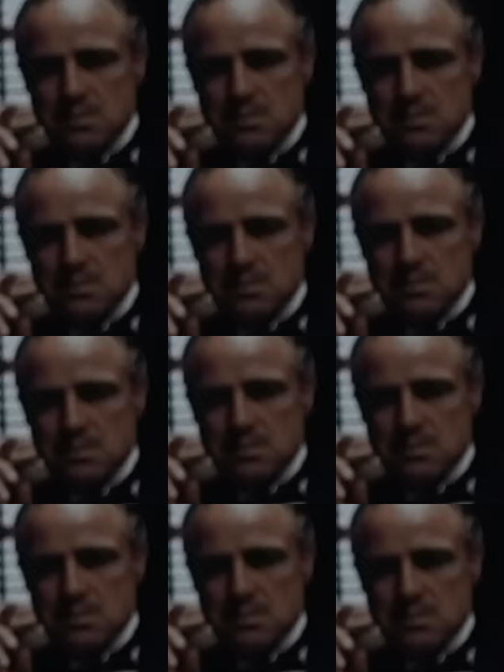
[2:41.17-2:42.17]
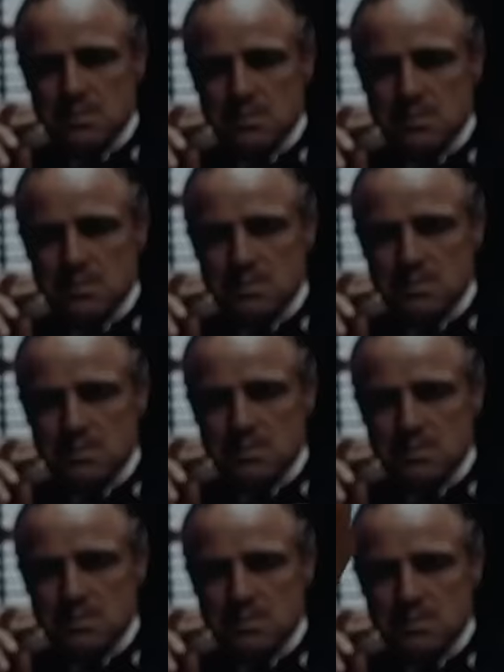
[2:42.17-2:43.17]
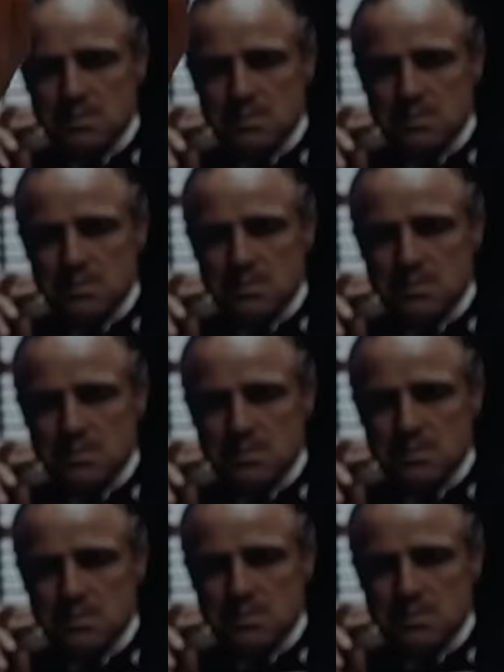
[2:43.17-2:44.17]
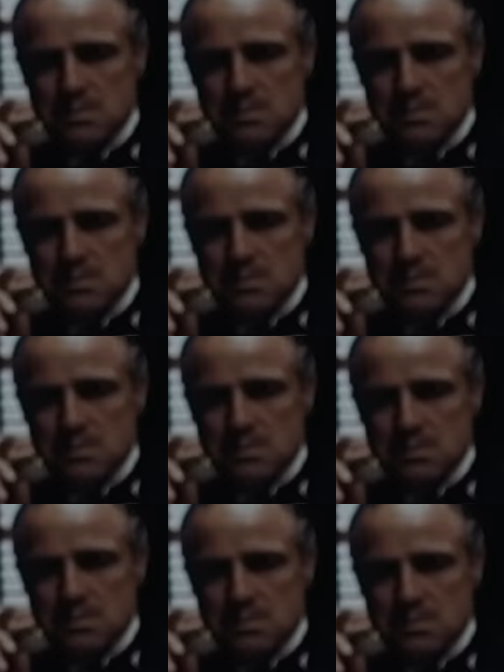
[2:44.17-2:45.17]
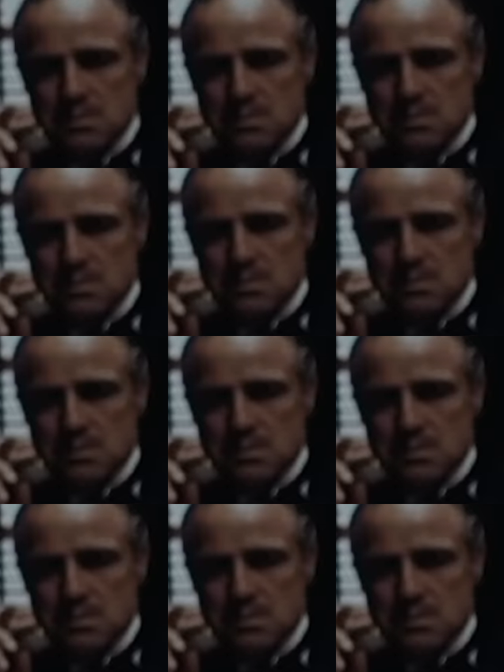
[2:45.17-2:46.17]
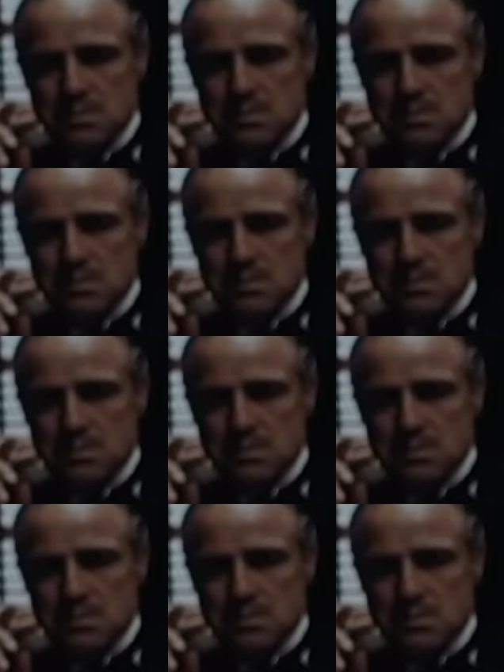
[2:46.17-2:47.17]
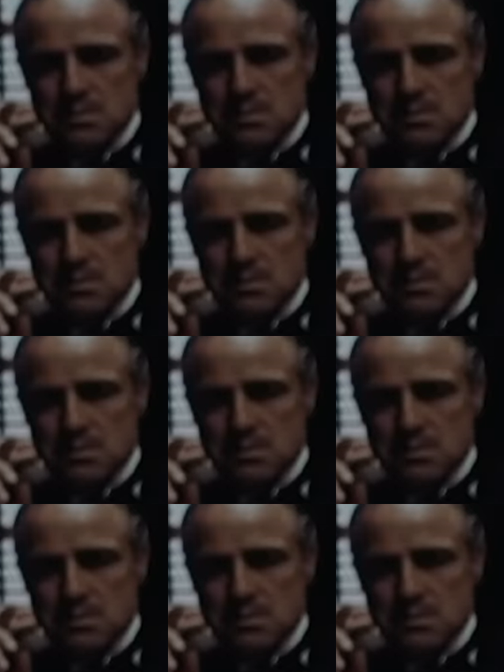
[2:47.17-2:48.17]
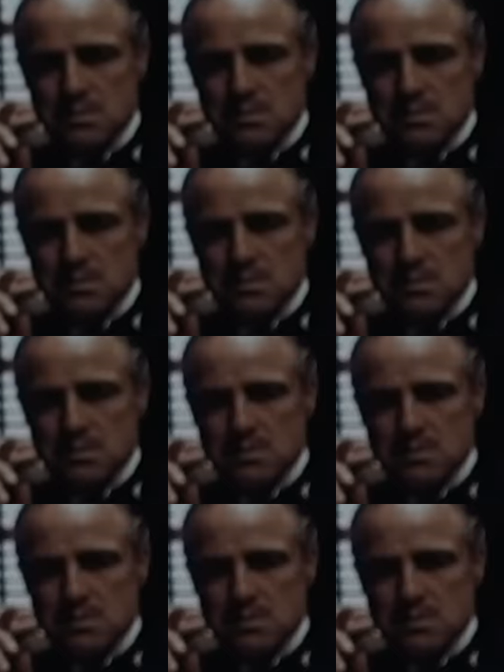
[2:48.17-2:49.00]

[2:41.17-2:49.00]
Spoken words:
(silent)